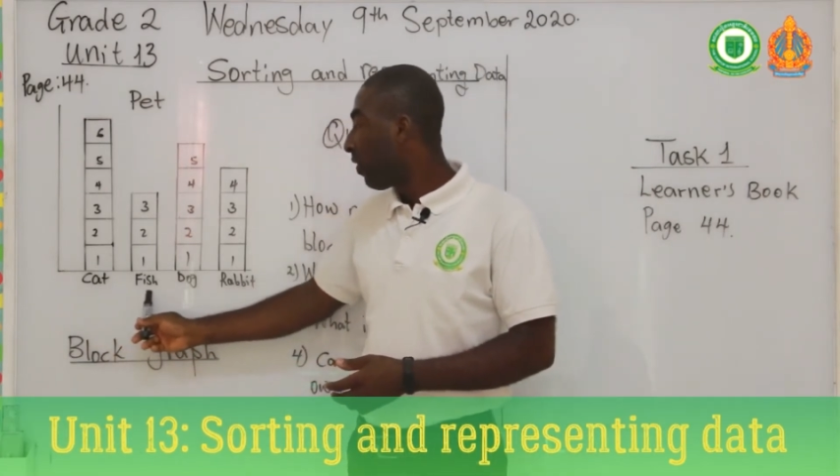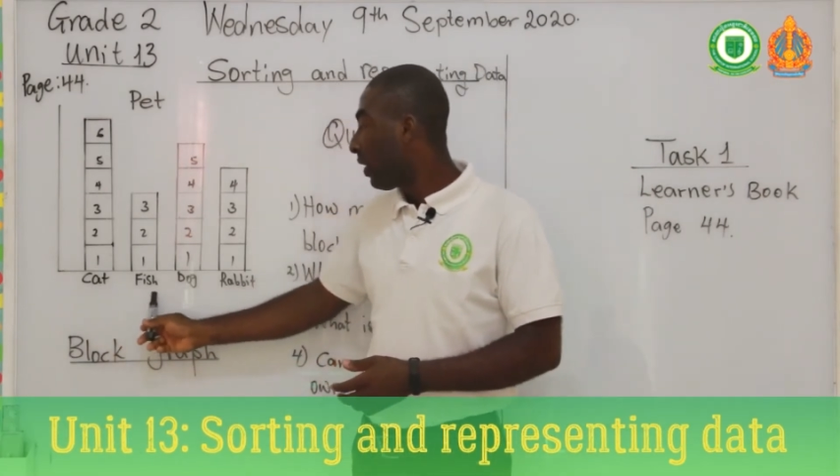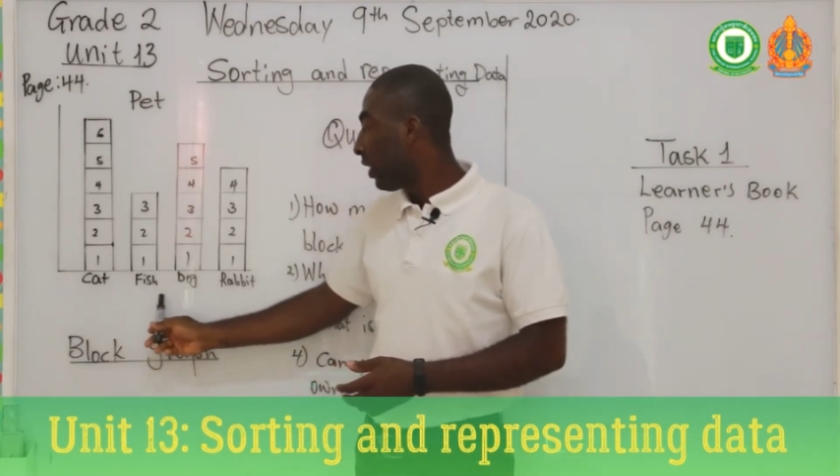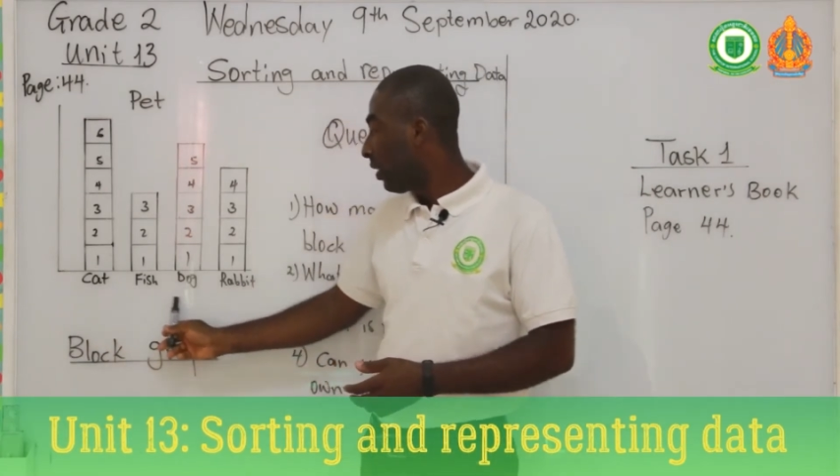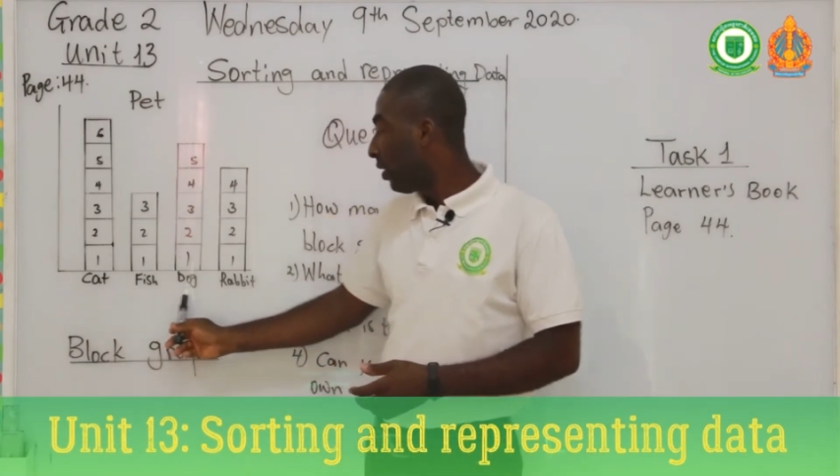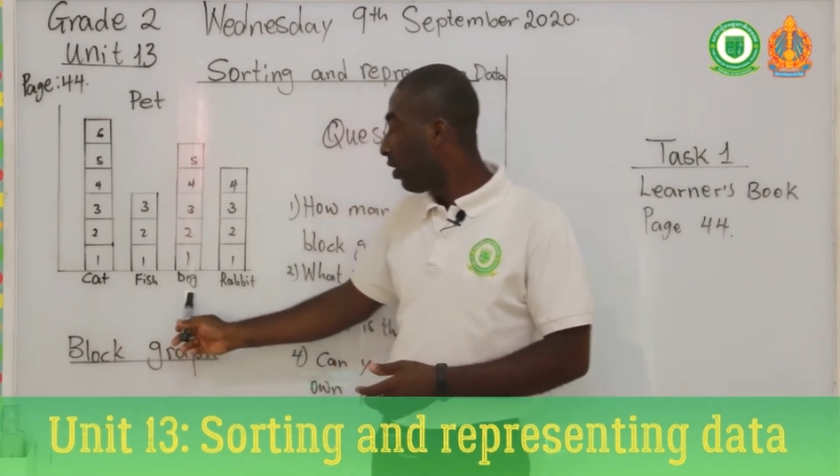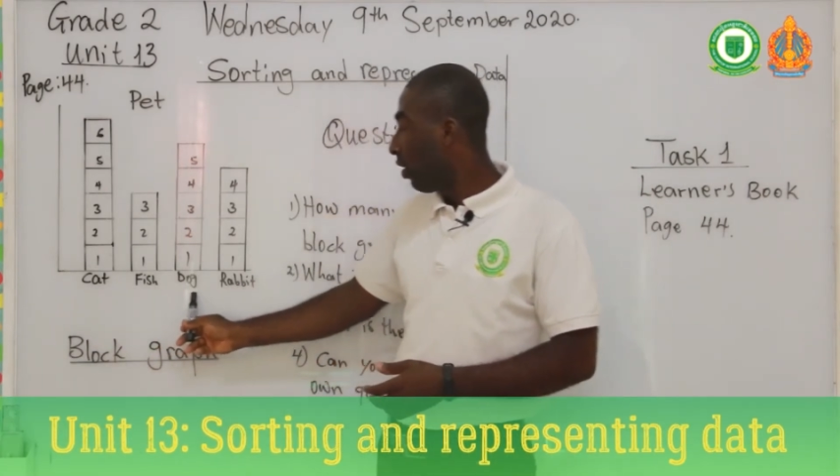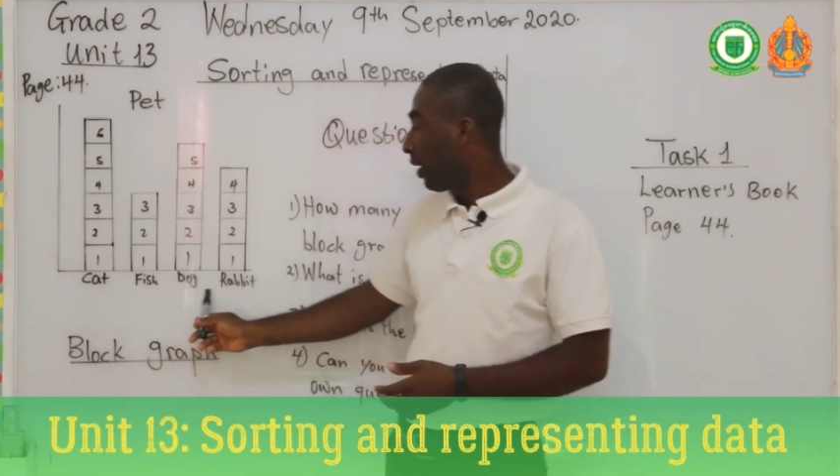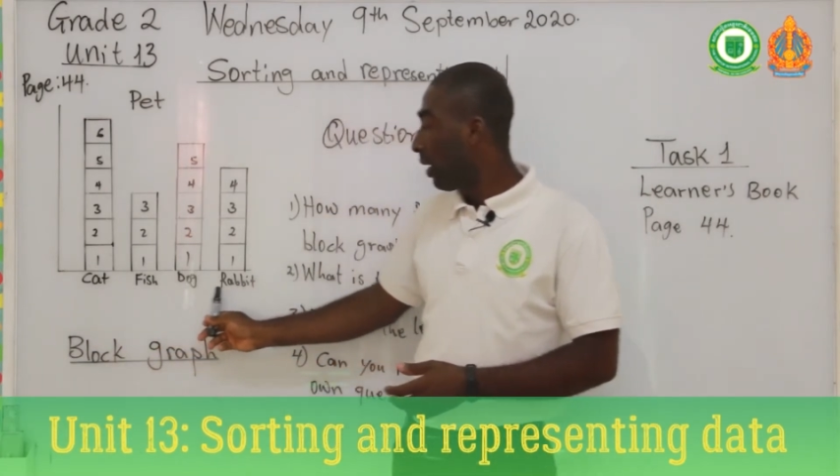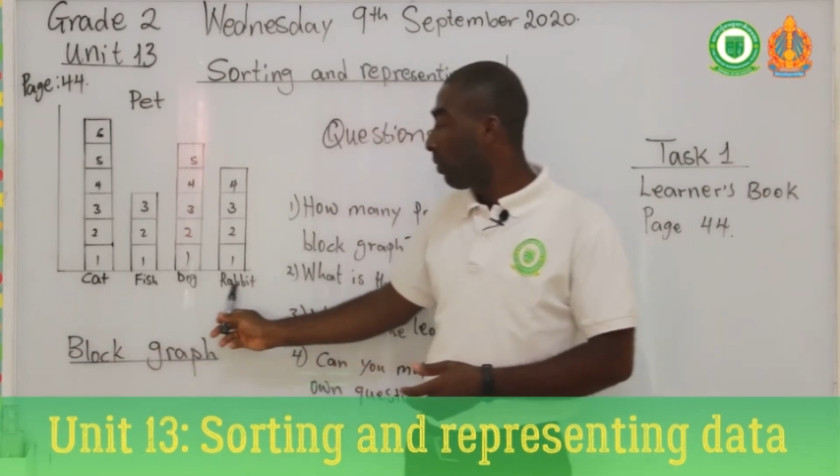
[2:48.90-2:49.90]
fish,
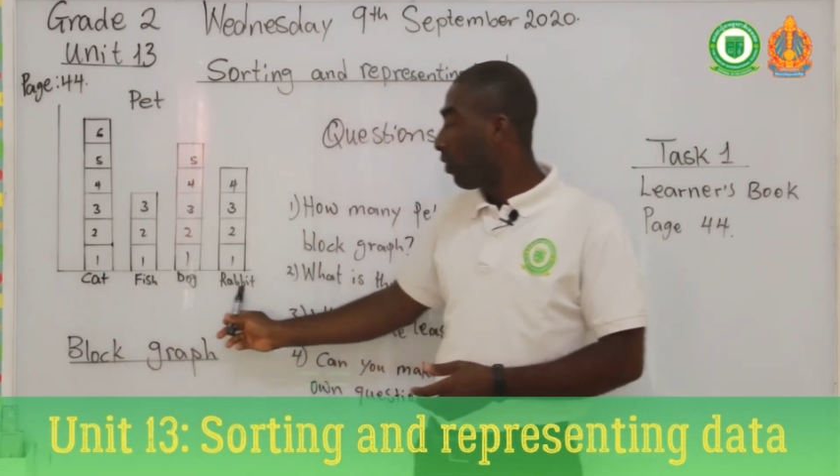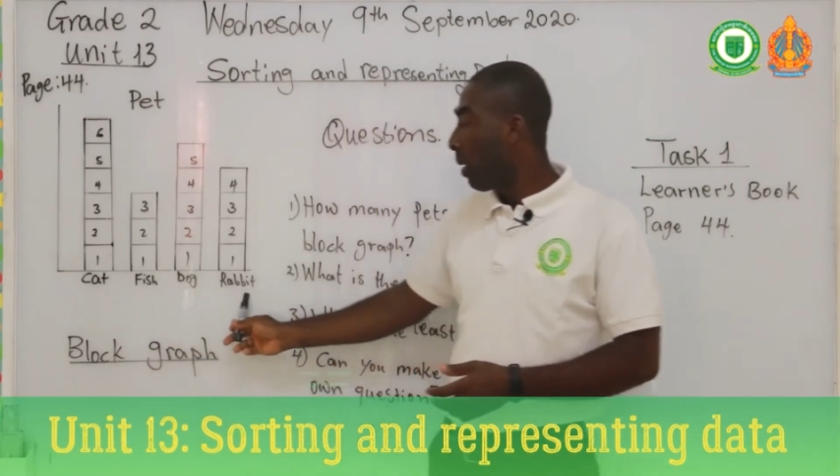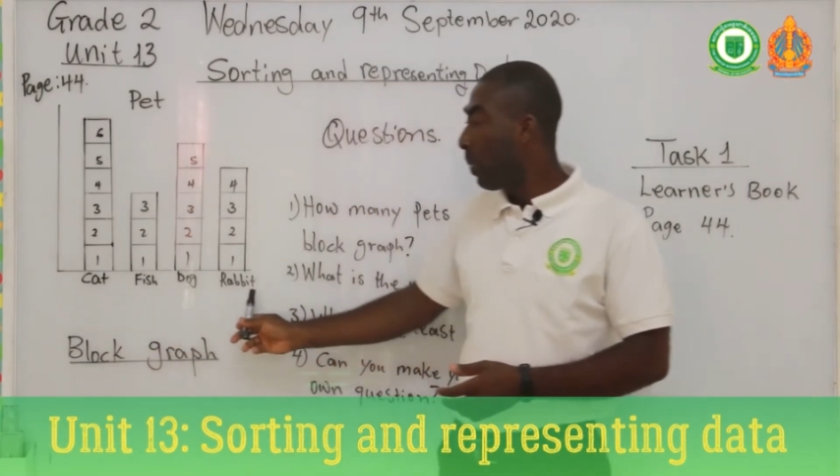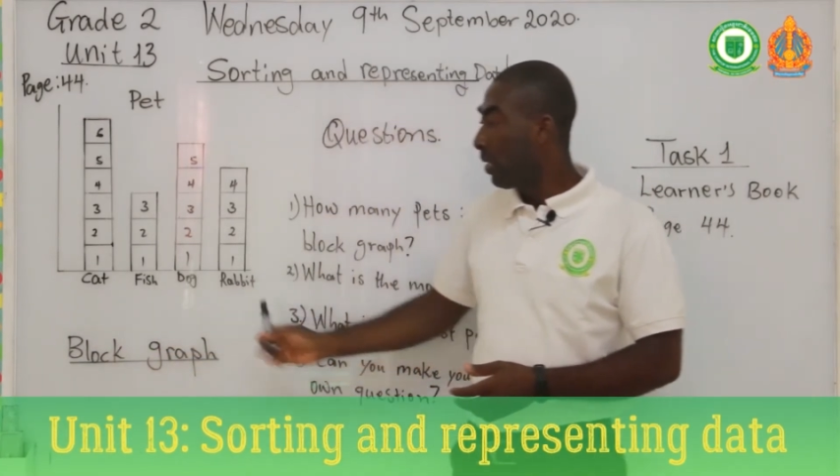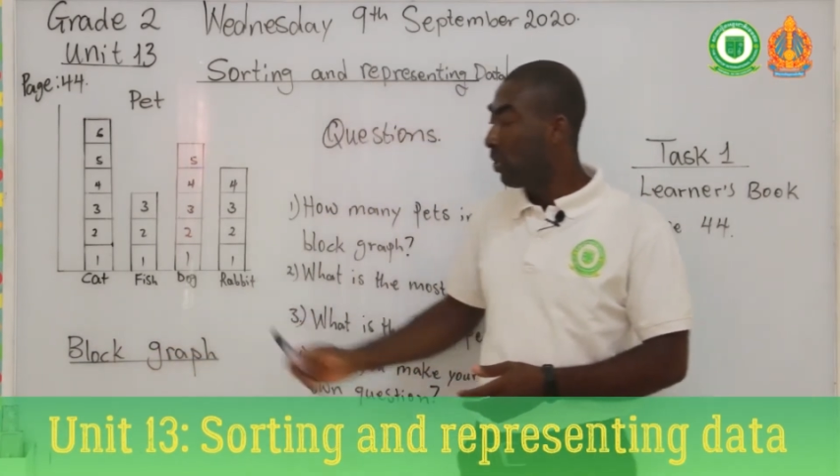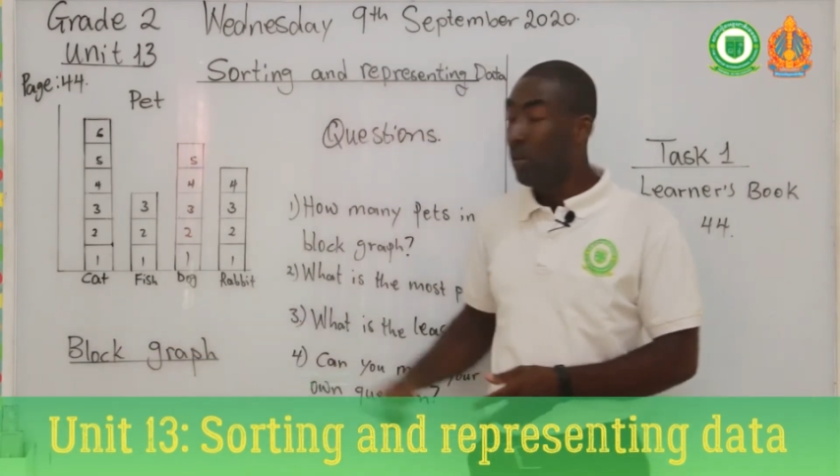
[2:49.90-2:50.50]
dog, and rabbit.